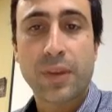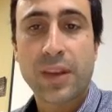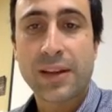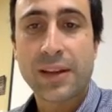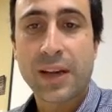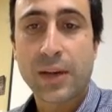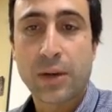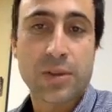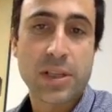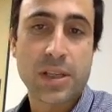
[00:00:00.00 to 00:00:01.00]
that data
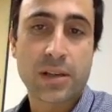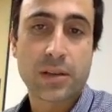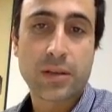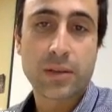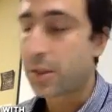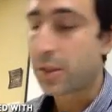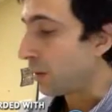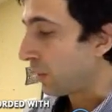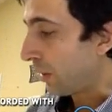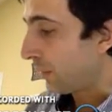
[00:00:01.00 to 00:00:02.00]
represented as a
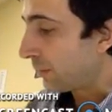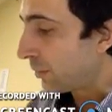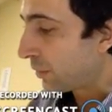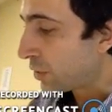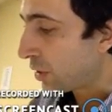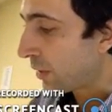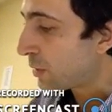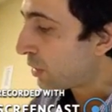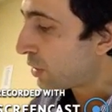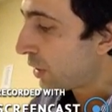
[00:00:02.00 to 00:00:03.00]
dot plot. I should always
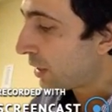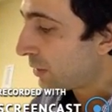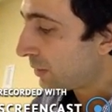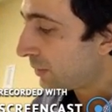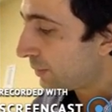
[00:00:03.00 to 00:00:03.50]
put a title